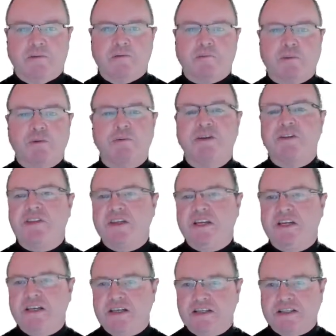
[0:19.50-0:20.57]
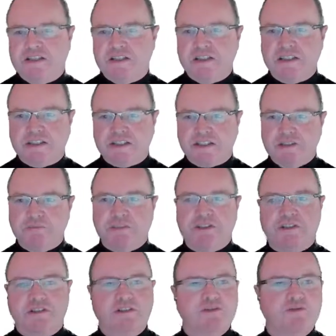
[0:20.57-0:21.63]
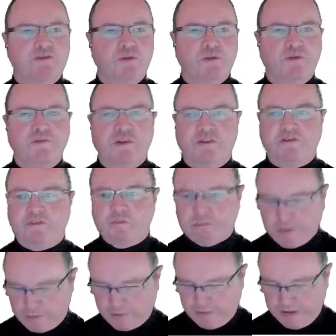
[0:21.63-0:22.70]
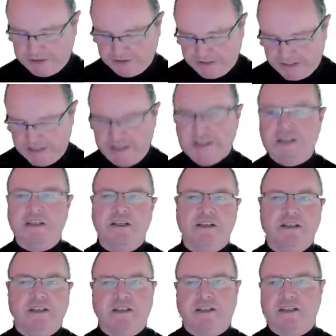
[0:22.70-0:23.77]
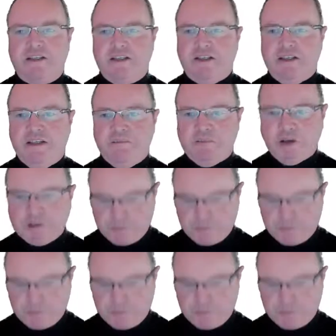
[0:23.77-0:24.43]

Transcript: Probably the simplest form of probability in most